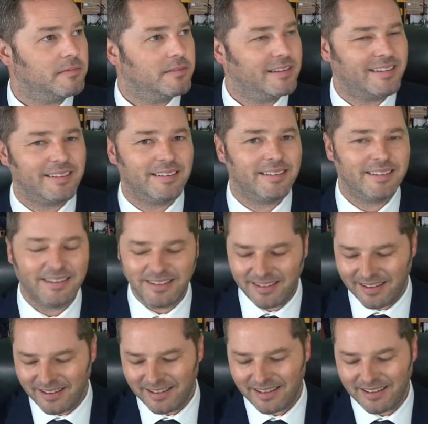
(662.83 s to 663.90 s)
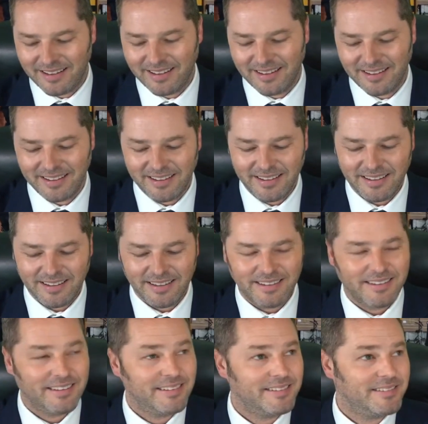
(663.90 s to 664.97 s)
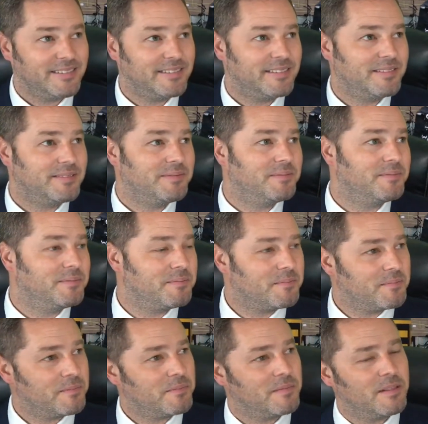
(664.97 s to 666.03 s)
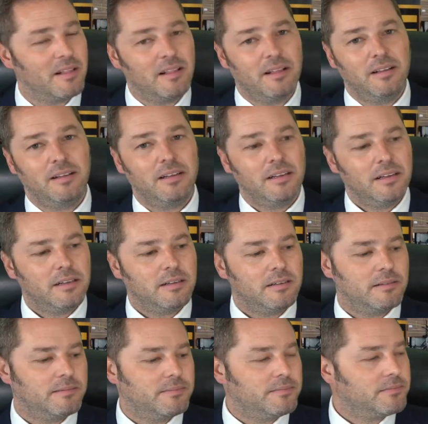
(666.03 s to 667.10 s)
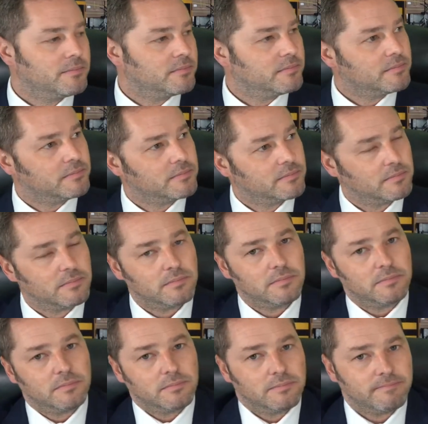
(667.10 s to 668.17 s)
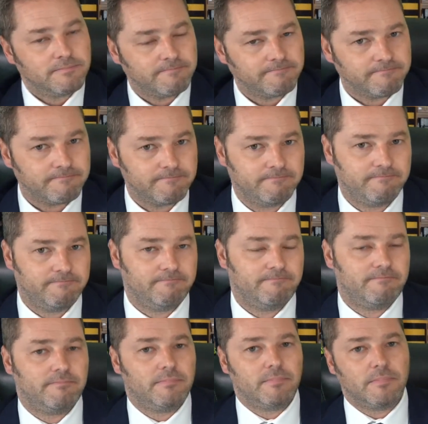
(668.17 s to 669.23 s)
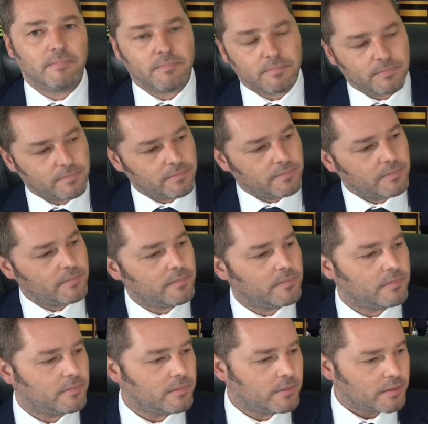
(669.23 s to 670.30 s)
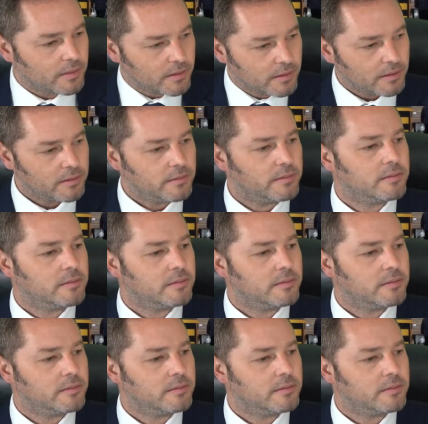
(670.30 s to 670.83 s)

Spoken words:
(silent)